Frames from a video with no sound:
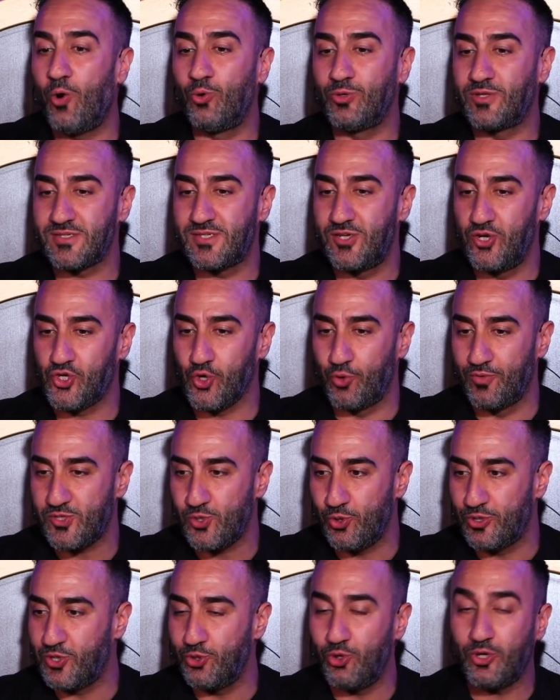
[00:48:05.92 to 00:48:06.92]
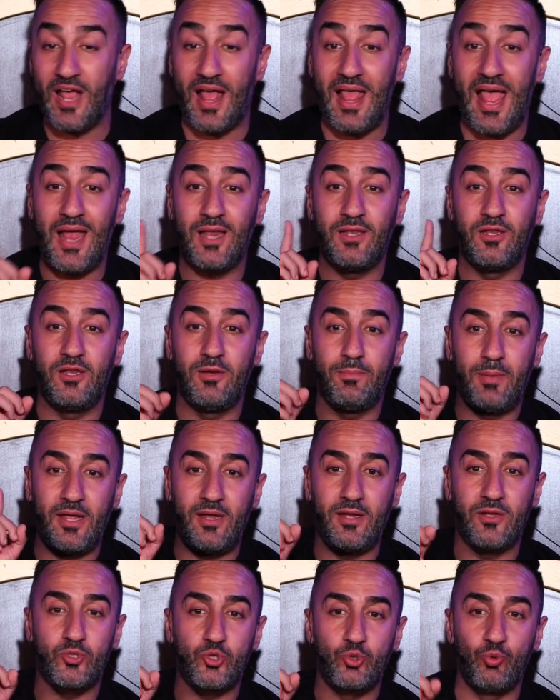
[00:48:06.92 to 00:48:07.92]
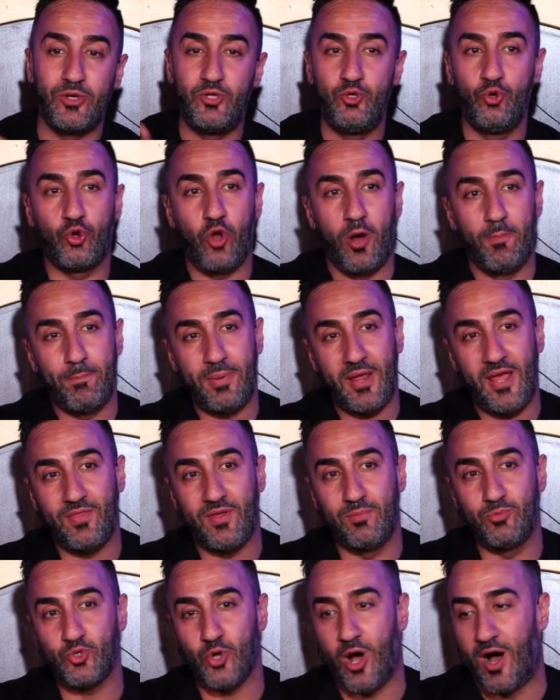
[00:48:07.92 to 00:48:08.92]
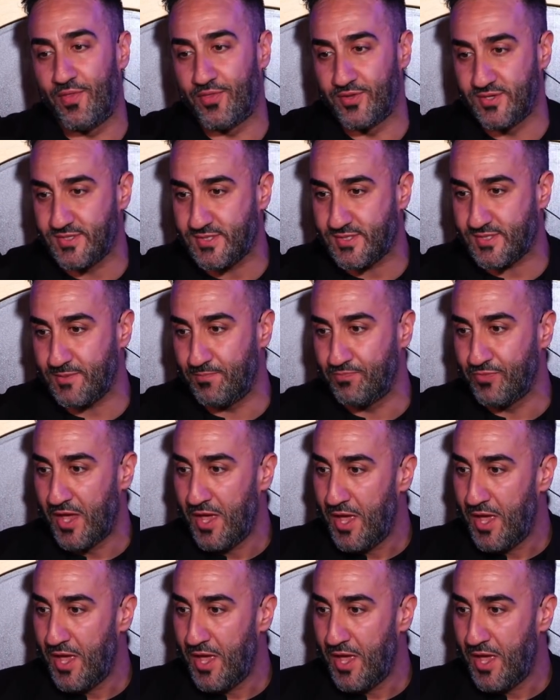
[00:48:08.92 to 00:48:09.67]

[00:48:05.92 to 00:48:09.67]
does he show this loyalty? Look at Ahlul Bayt when you compare them to others.